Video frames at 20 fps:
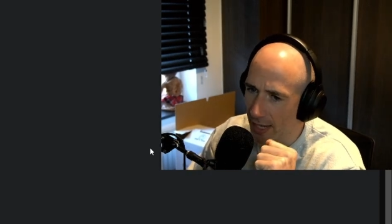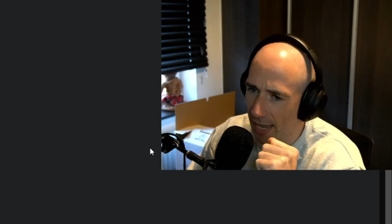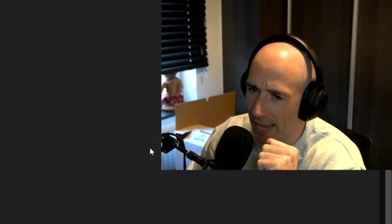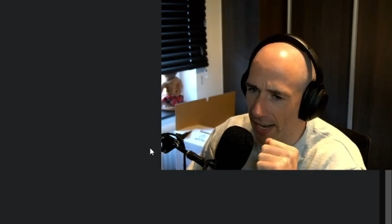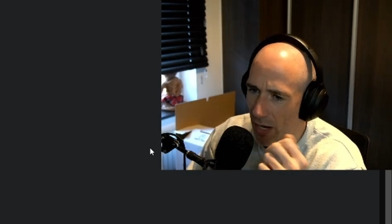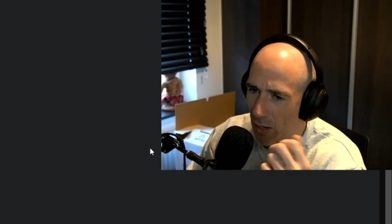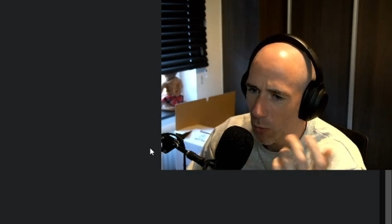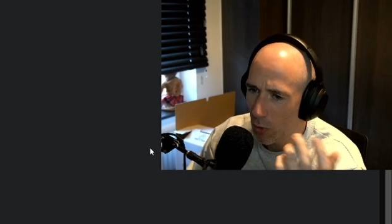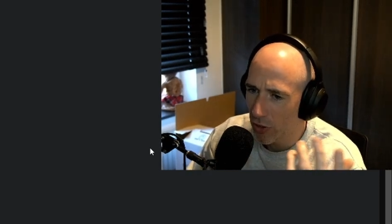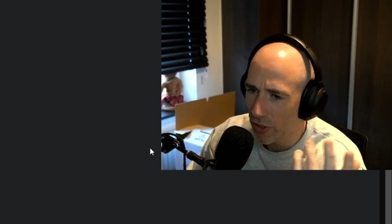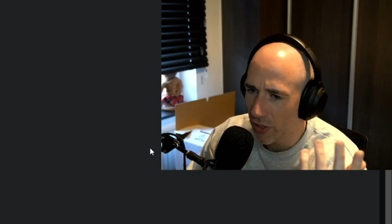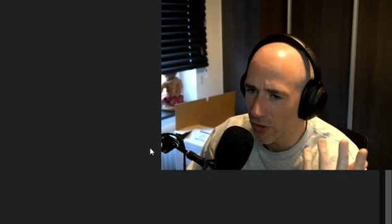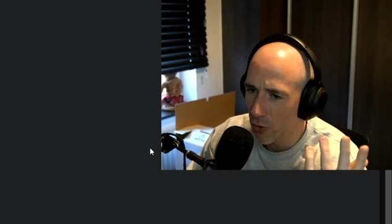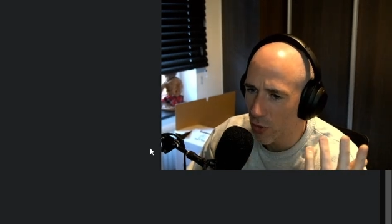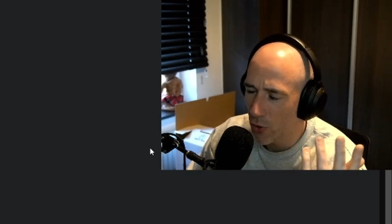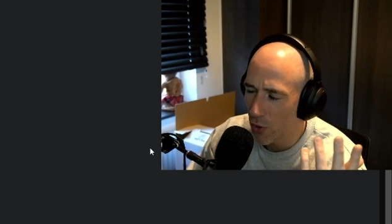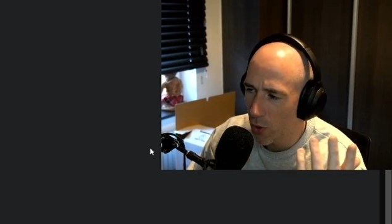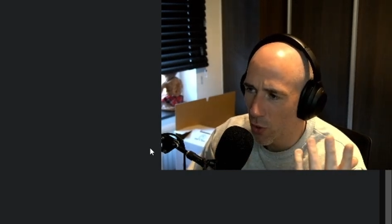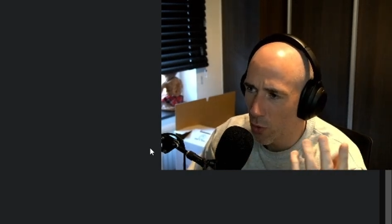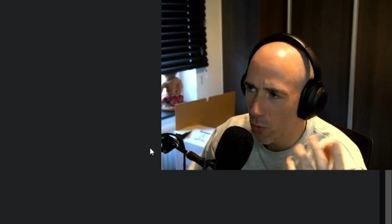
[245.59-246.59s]
and I wanted to
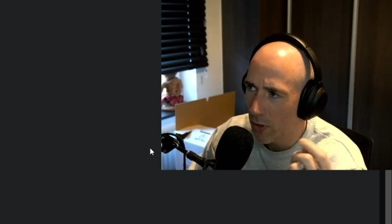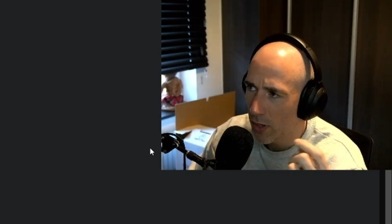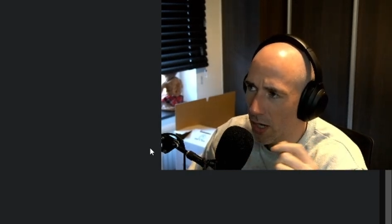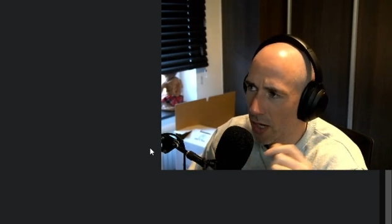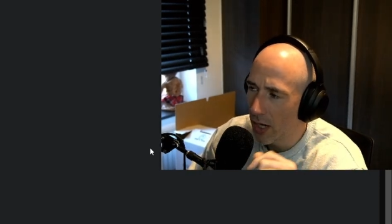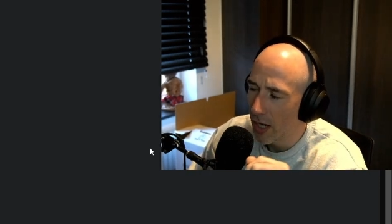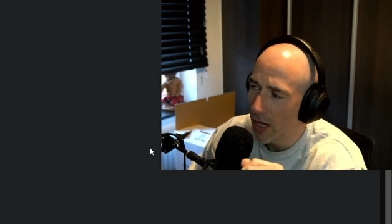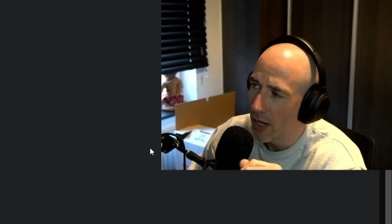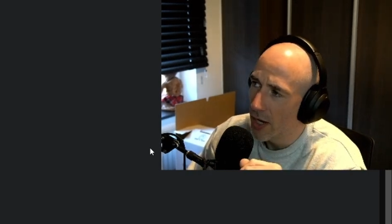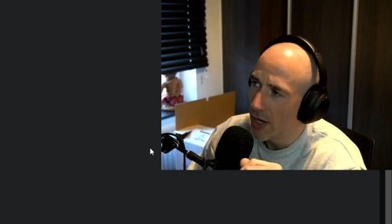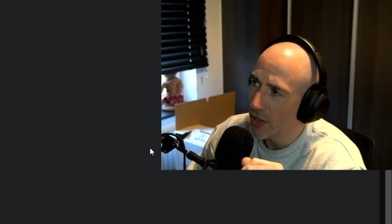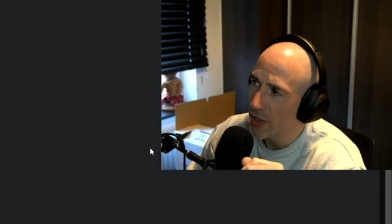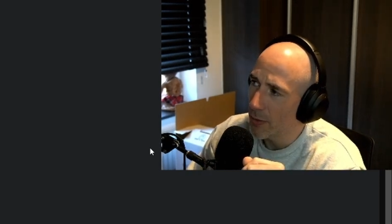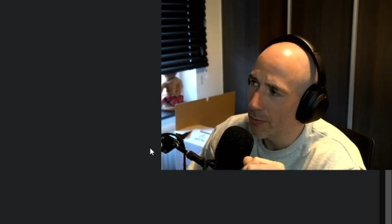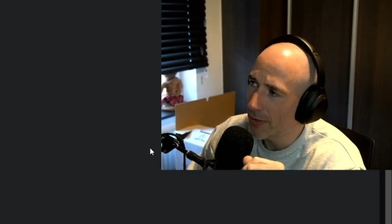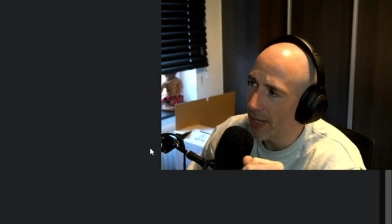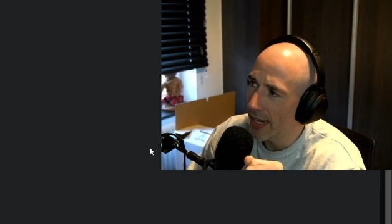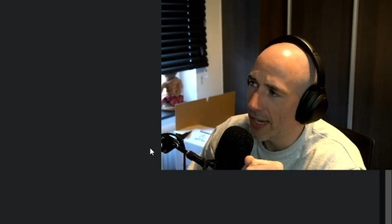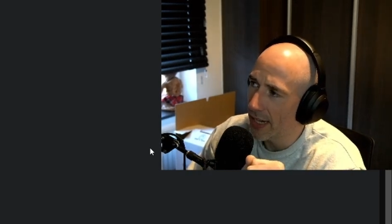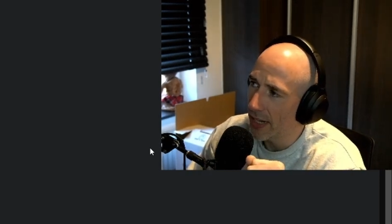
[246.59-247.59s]
know
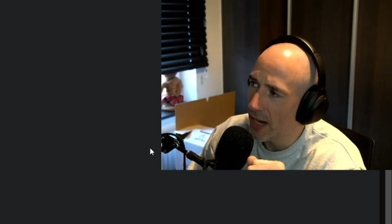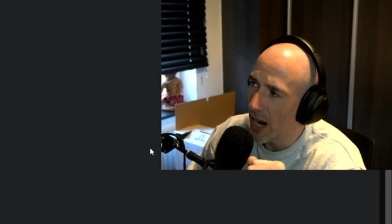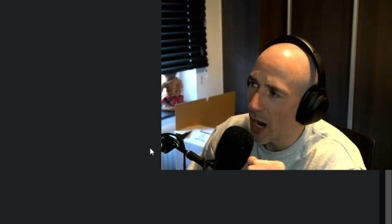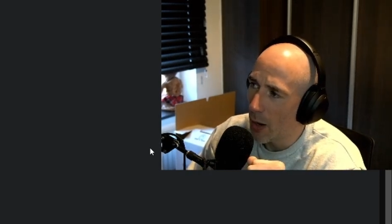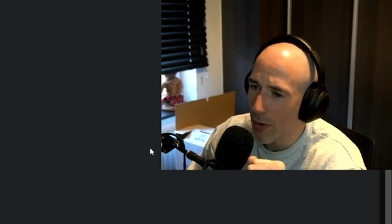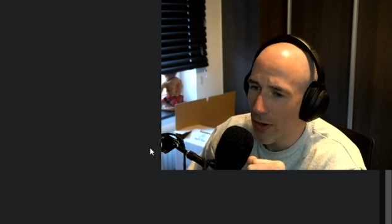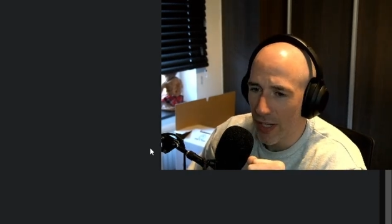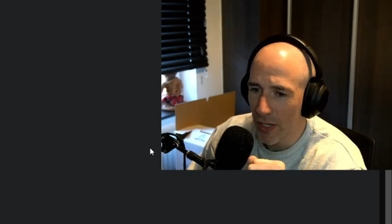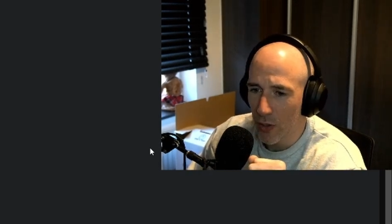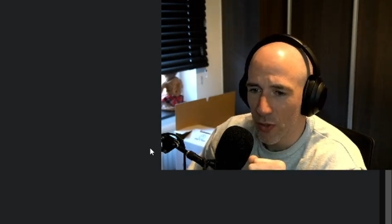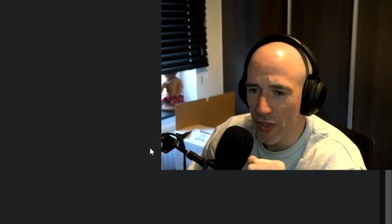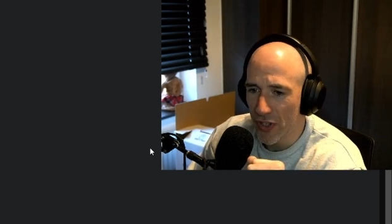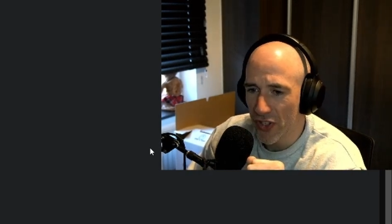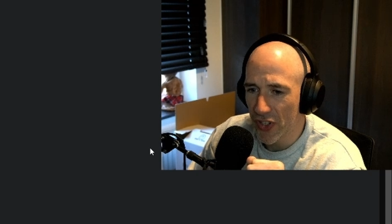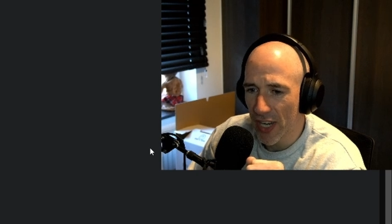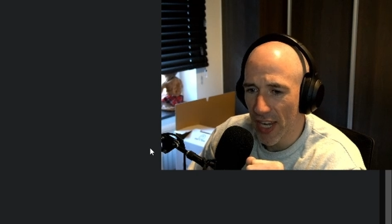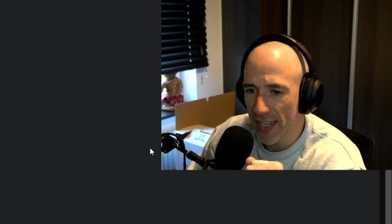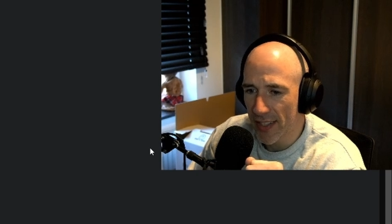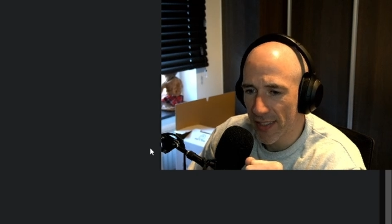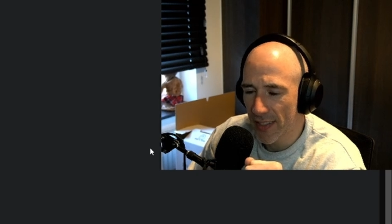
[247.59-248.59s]
something how I could
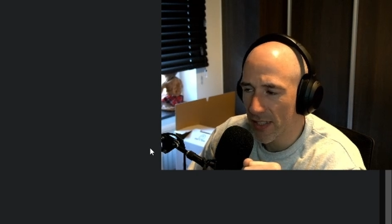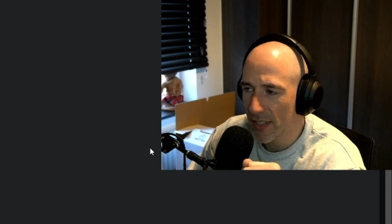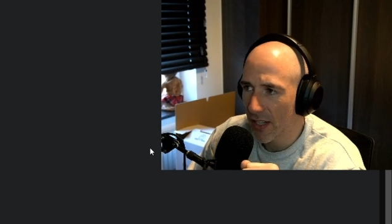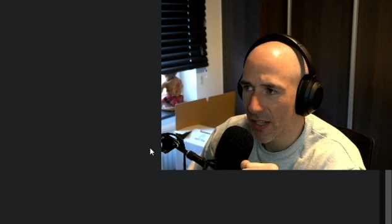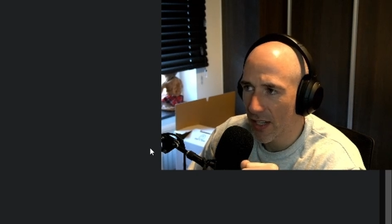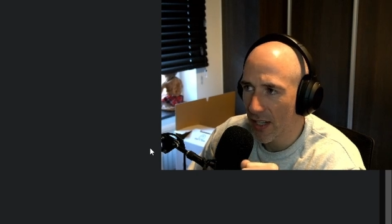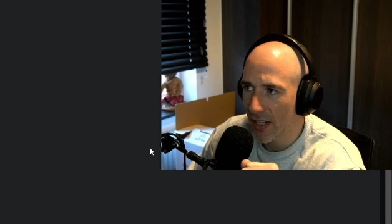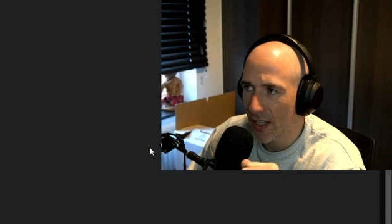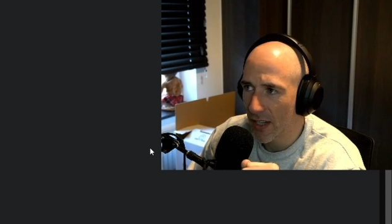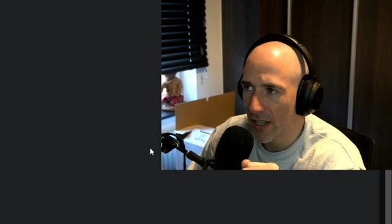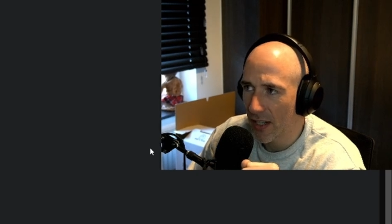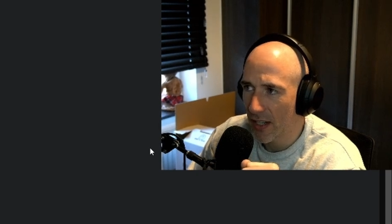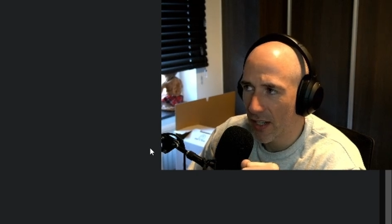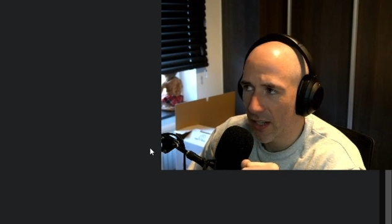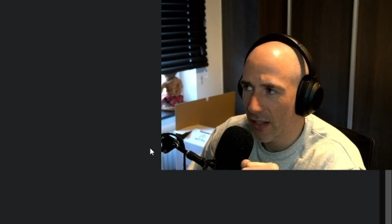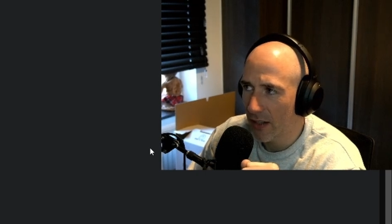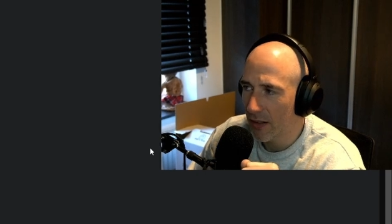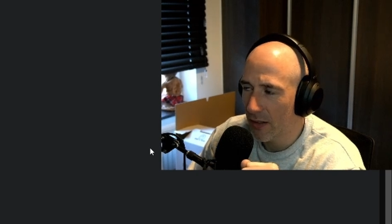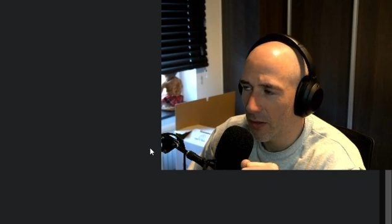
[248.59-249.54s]
set uh,